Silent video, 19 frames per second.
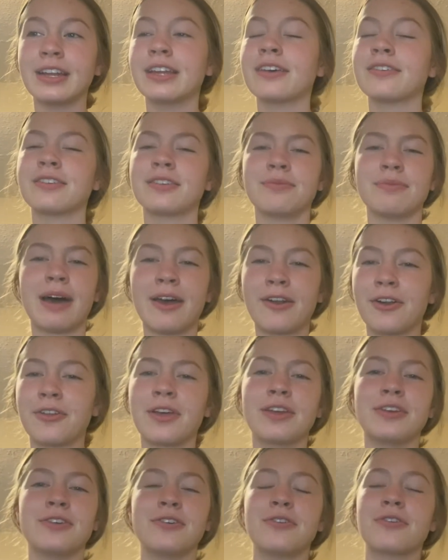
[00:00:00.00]
It doesn't matter
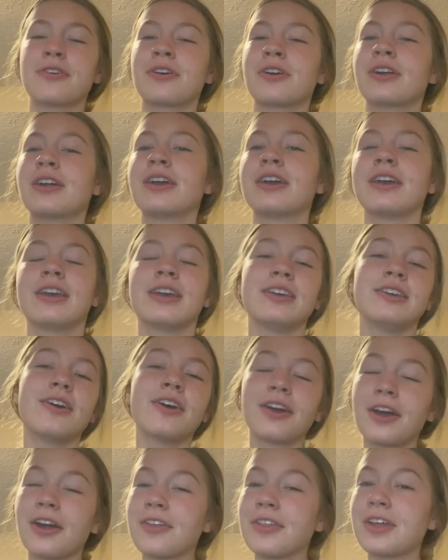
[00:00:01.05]
that you're
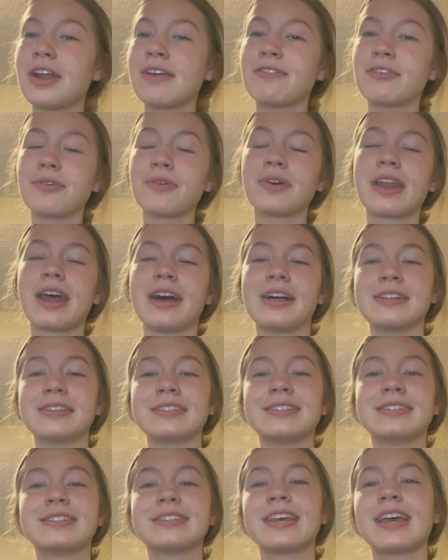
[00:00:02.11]
younger than everyone
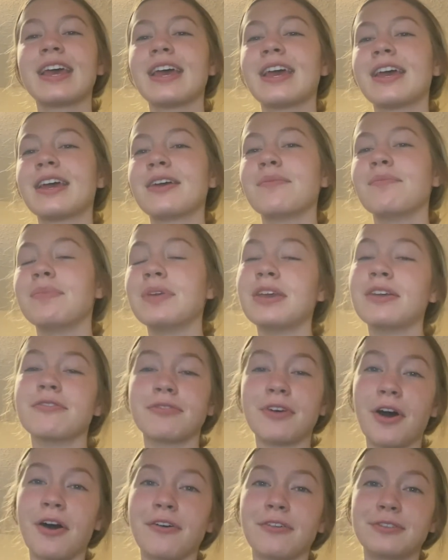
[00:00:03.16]
else, be
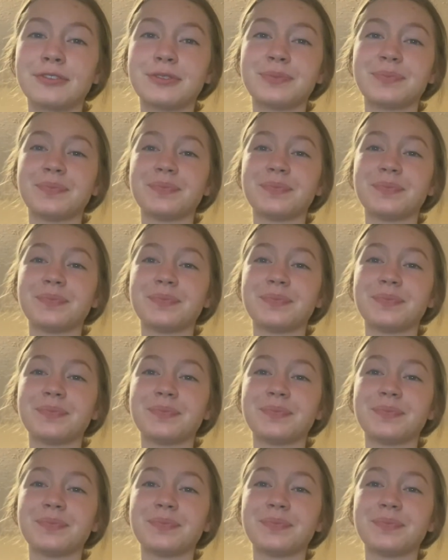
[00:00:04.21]
involved.